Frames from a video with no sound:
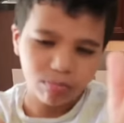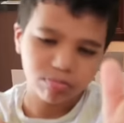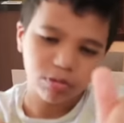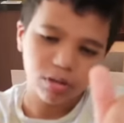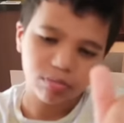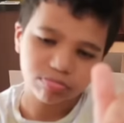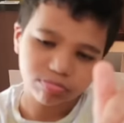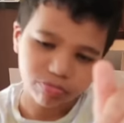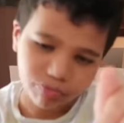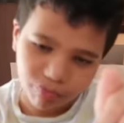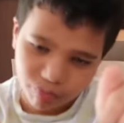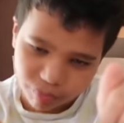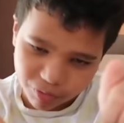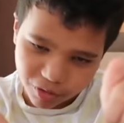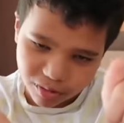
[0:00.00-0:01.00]
Seems a very
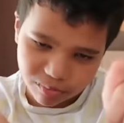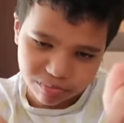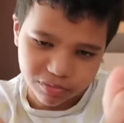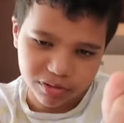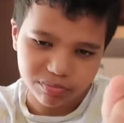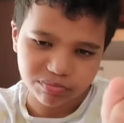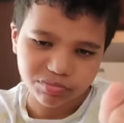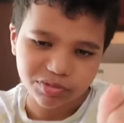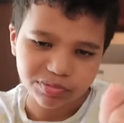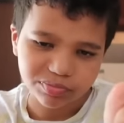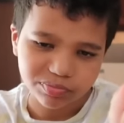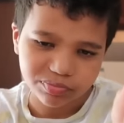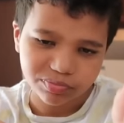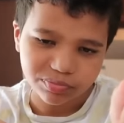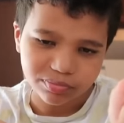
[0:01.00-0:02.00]
like a kind of a weak
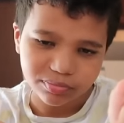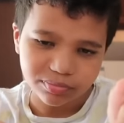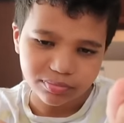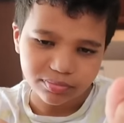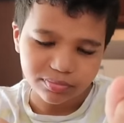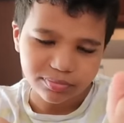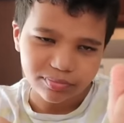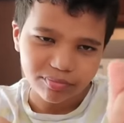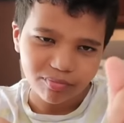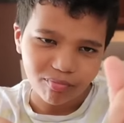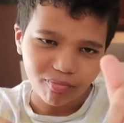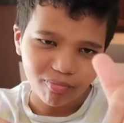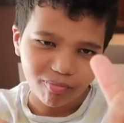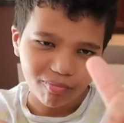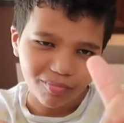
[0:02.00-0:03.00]
thumbs up.
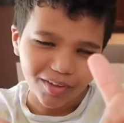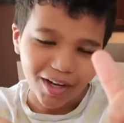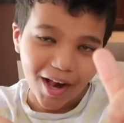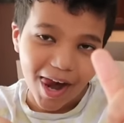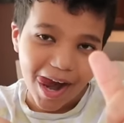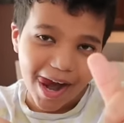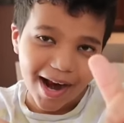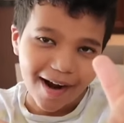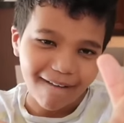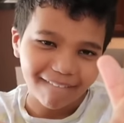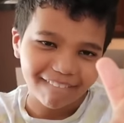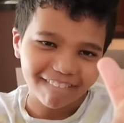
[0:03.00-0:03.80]
A thumbs up.